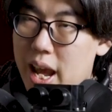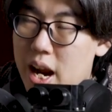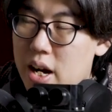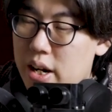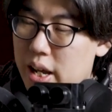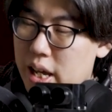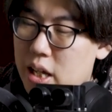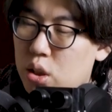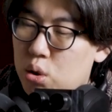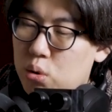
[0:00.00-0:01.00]
air
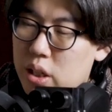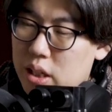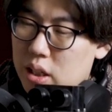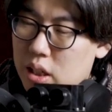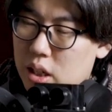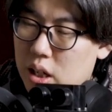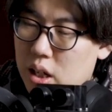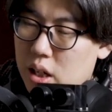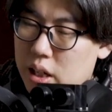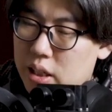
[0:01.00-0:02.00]
into the
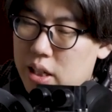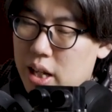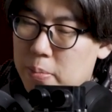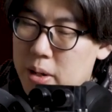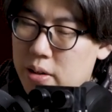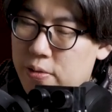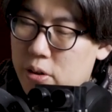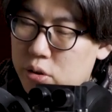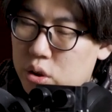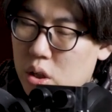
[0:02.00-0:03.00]
intake
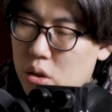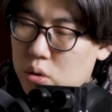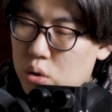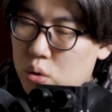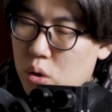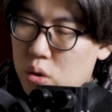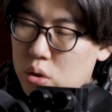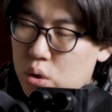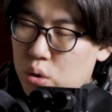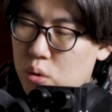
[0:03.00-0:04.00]
manifold. So you're
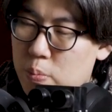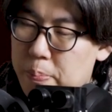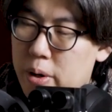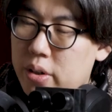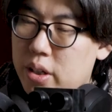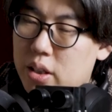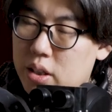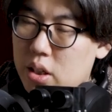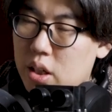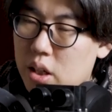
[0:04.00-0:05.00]
going to burn
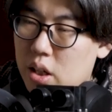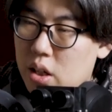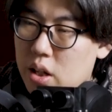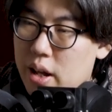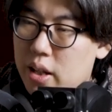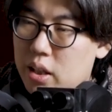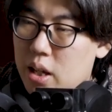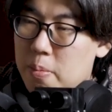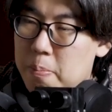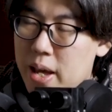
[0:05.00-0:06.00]
it and
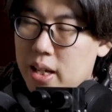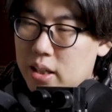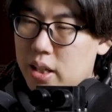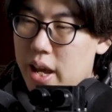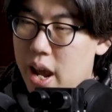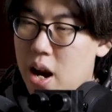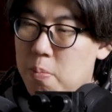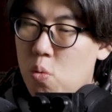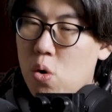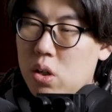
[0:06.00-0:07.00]
then make the air
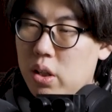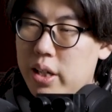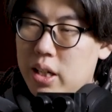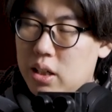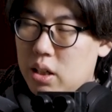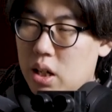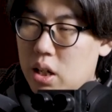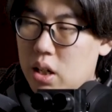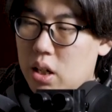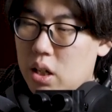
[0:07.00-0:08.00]
more clean.
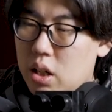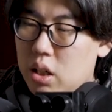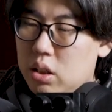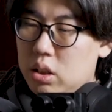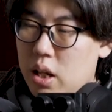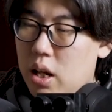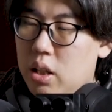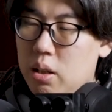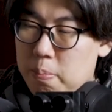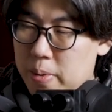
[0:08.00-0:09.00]

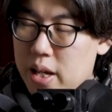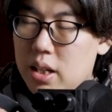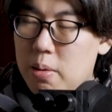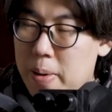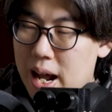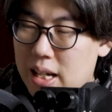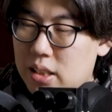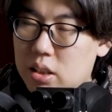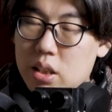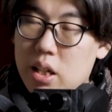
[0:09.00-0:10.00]
But in the
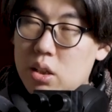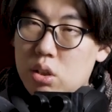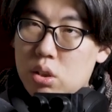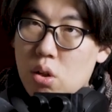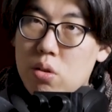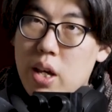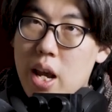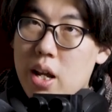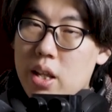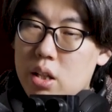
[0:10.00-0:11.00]
past they just don't
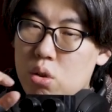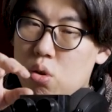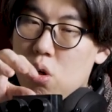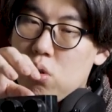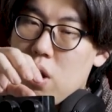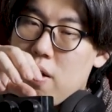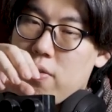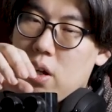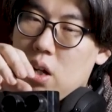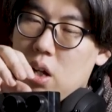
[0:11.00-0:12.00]
care that you're going to have
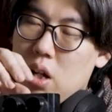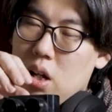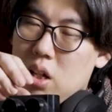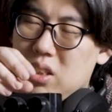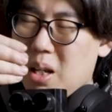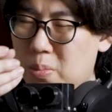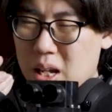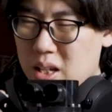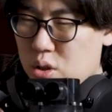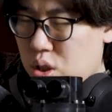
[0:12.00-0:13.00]
a.
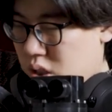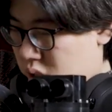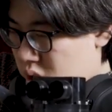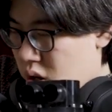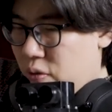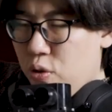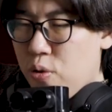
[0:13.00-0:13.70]
Sometimes you just if